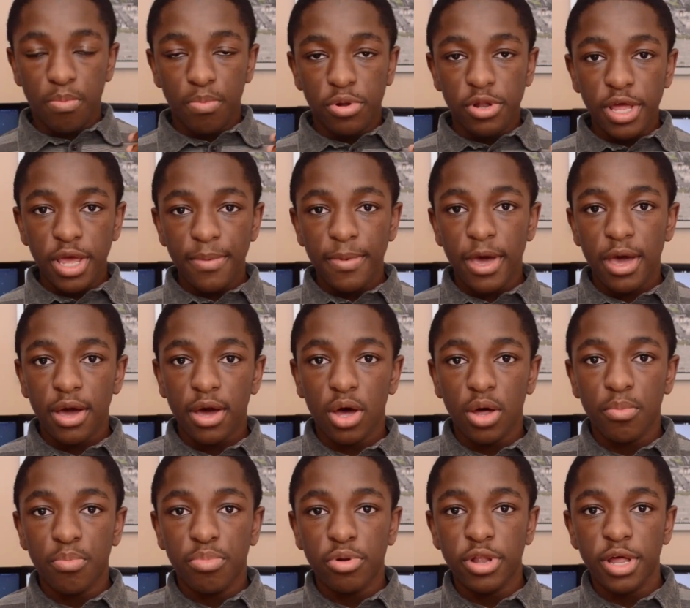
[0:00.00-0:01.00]
Playback
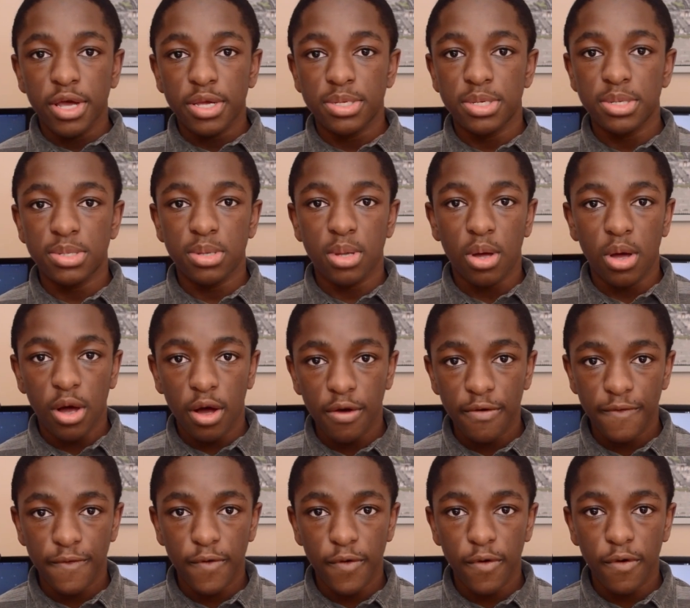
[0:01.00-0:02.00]
on Plex is
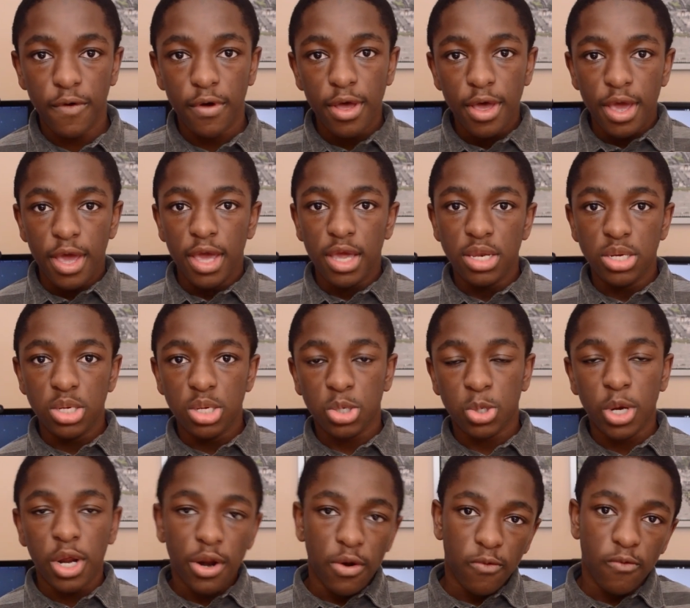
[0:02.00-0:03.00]
awful, and just
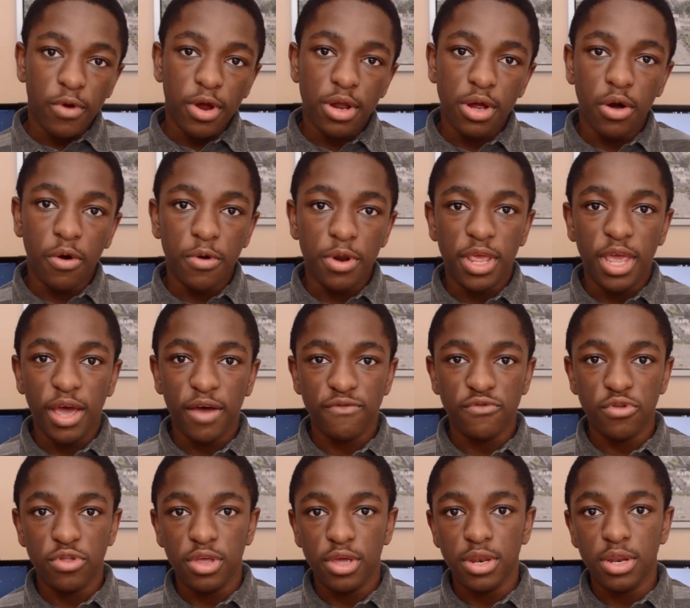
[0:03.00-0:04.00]
trying to run Kodi
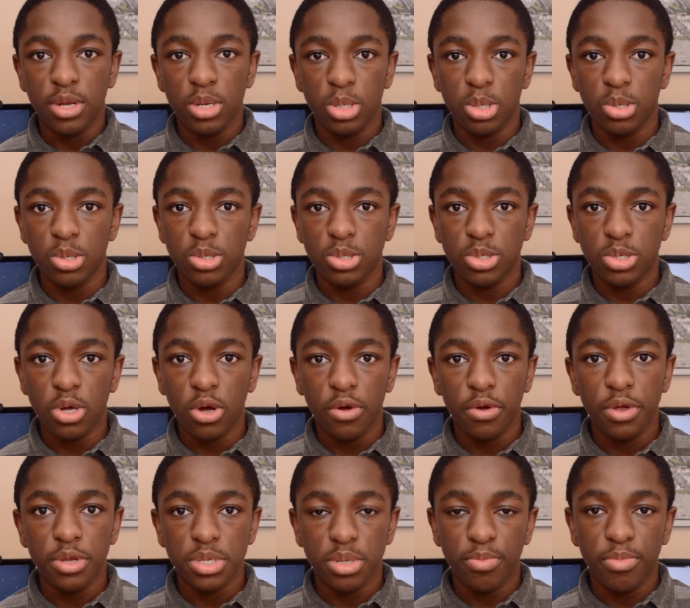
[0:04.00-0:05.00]
after the initial
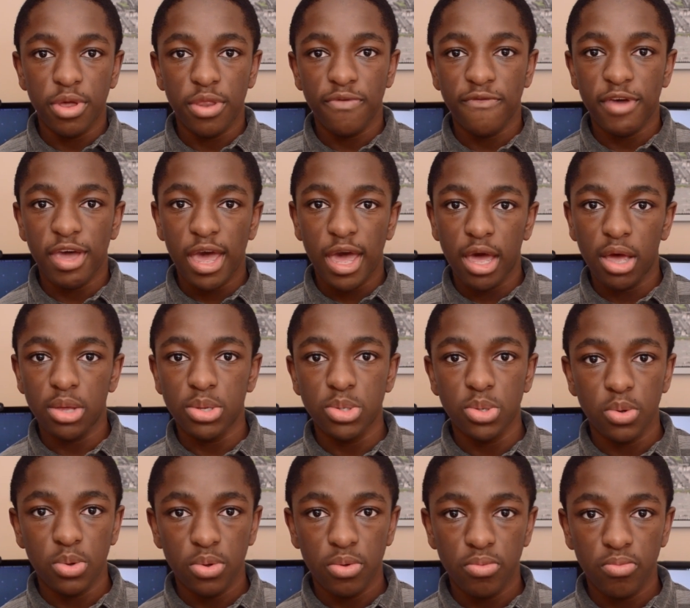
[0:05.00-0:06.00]
install is a bit of a
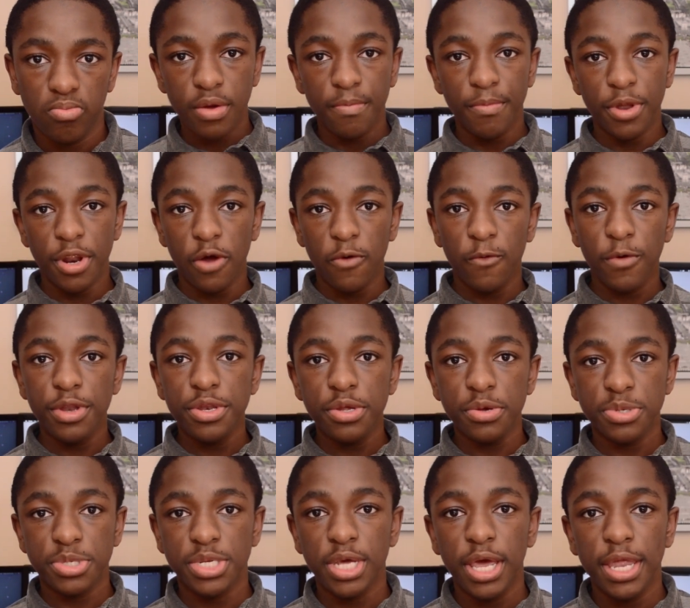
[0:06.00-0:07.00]
hassle. But on
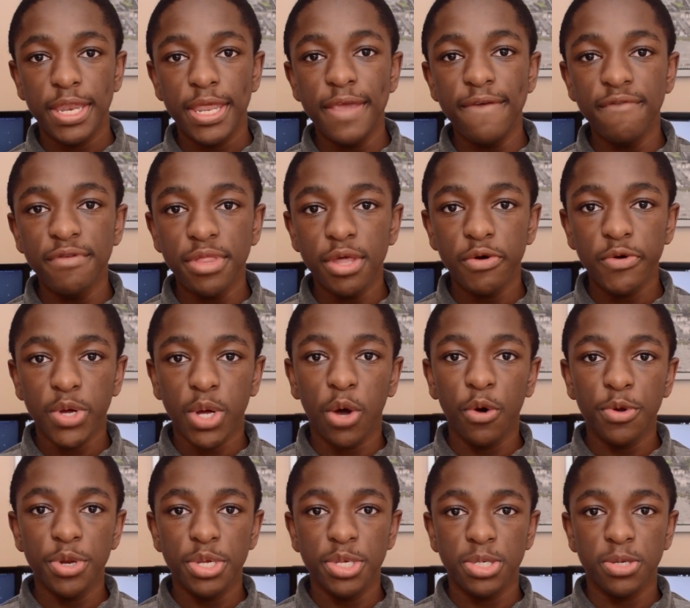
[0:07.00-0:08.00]
Windows 10, even though
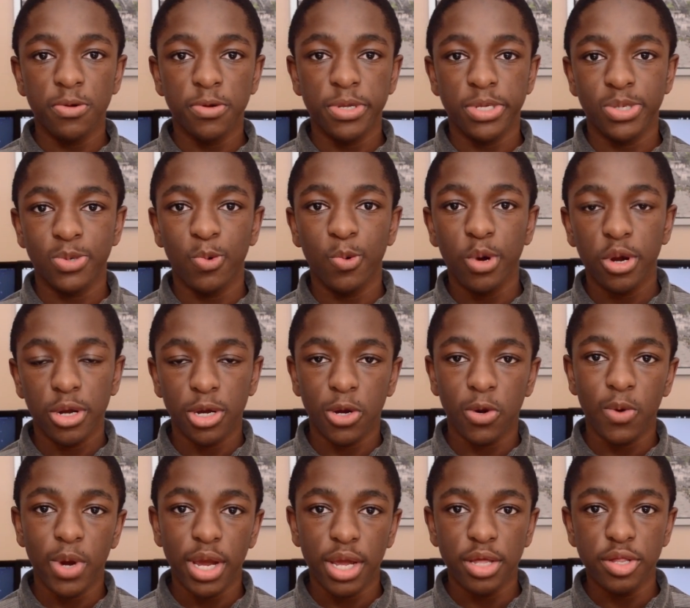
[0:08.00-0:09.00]
Kodi still doesn't work
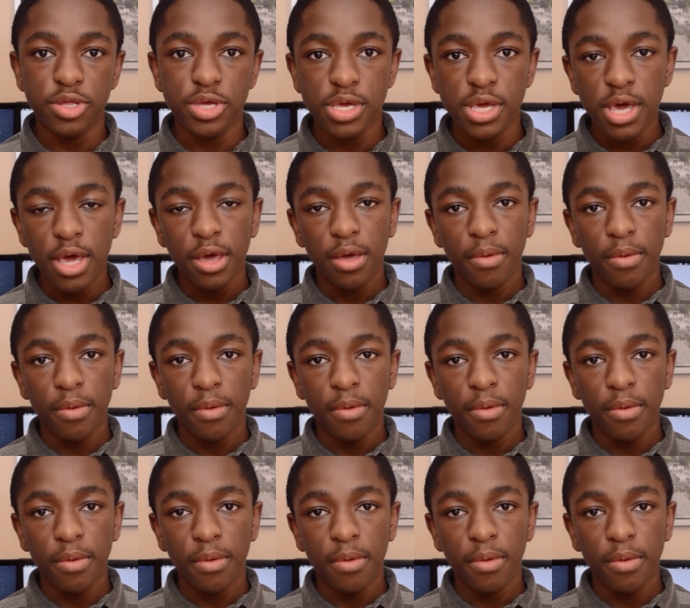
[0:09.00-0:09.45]
correctly,